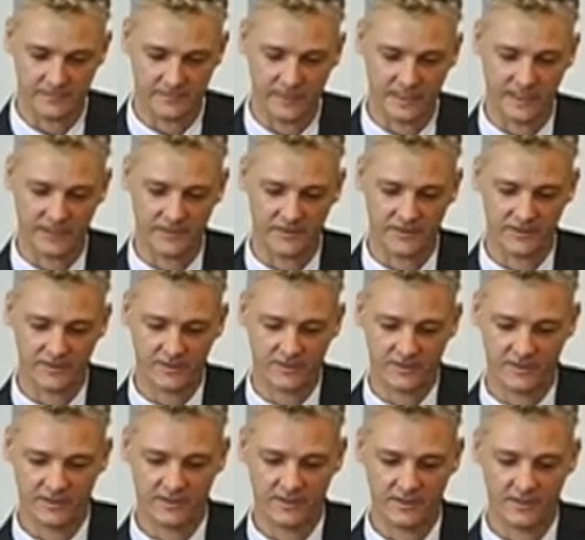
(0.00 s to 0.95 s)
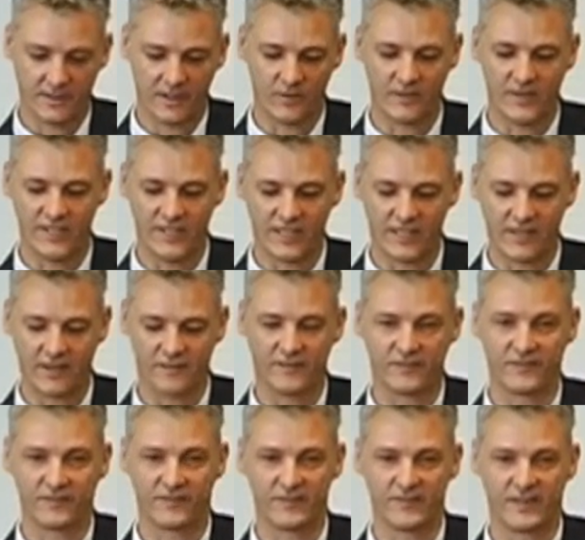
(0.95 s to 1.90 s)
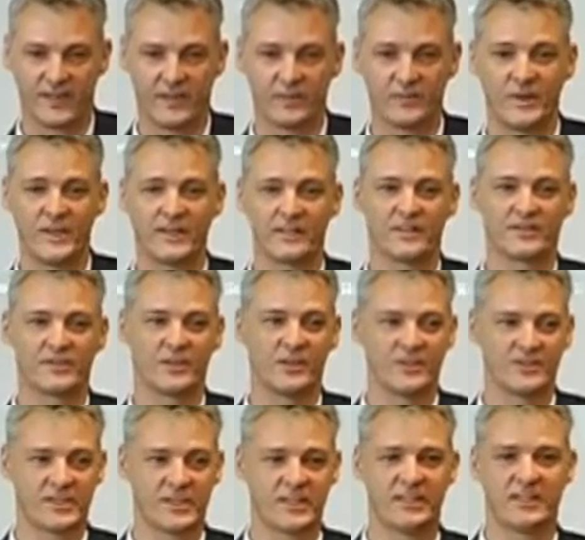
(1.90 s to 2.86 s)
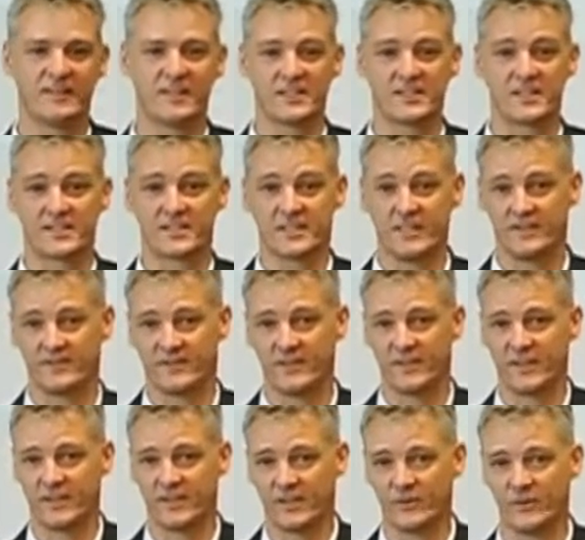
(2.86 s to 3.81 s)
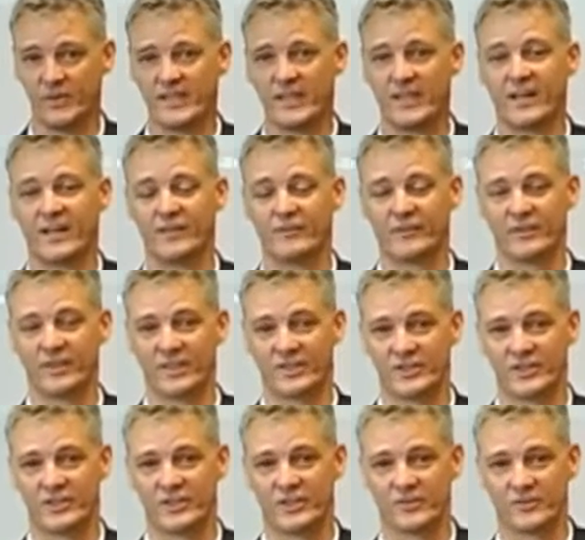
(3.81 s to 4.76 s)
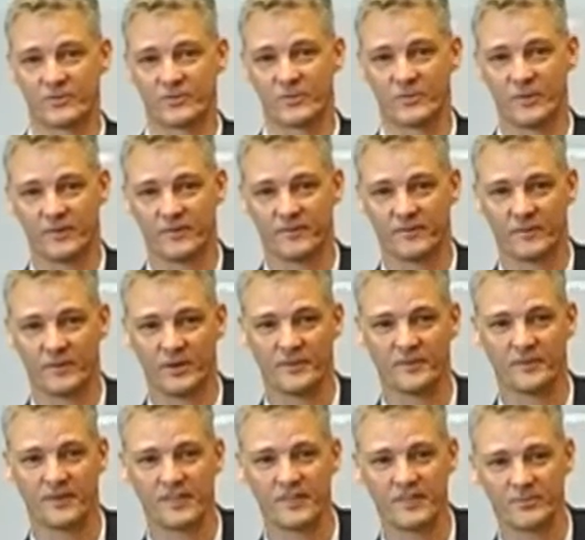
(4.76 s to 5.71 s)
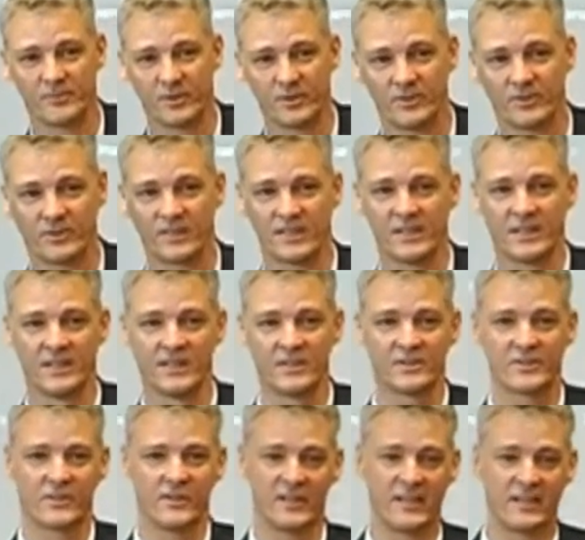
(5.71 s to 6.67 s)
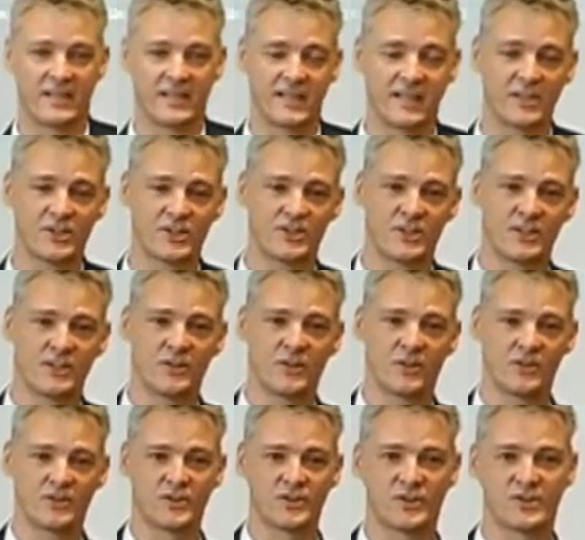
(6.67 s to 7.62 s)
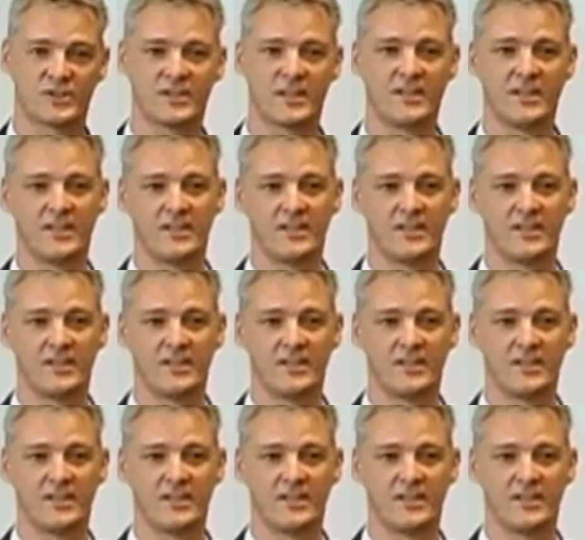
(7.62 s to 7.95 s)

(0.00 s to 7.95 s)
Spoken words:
And we now, so taking this a step further, we now have relationships with Facebook, so that you can actually not just